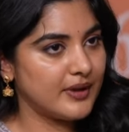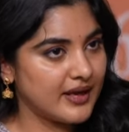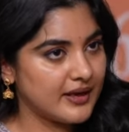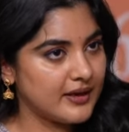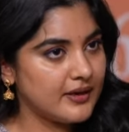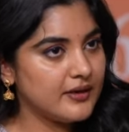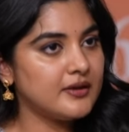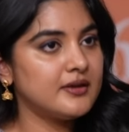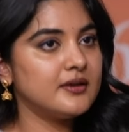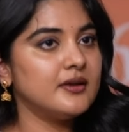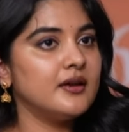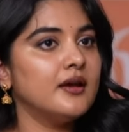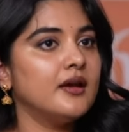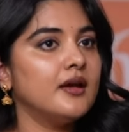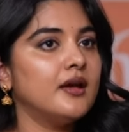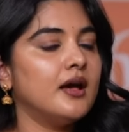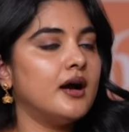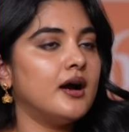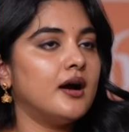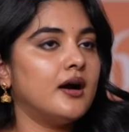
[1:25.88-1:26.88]
in it.
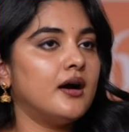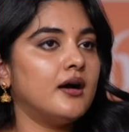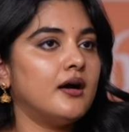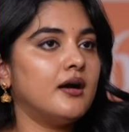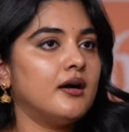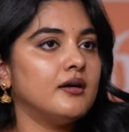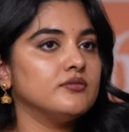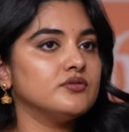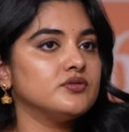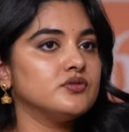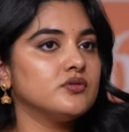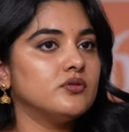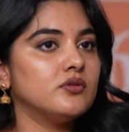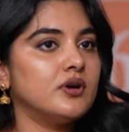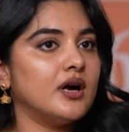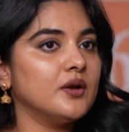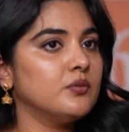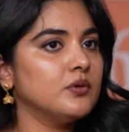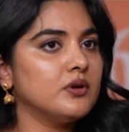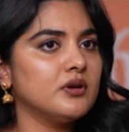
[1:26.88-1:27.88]
So
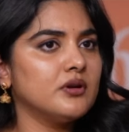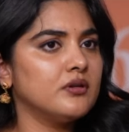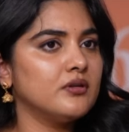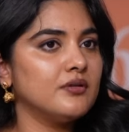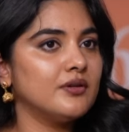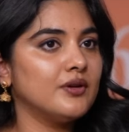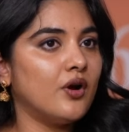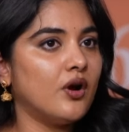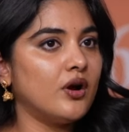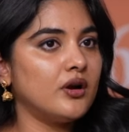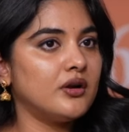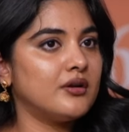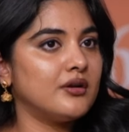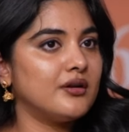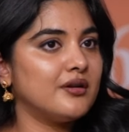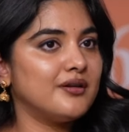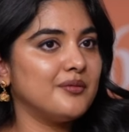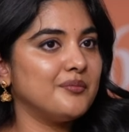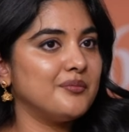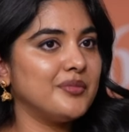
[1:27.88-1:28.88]
I will not
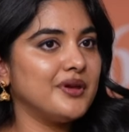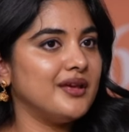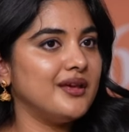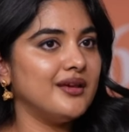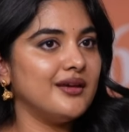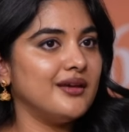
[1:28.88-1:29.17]
be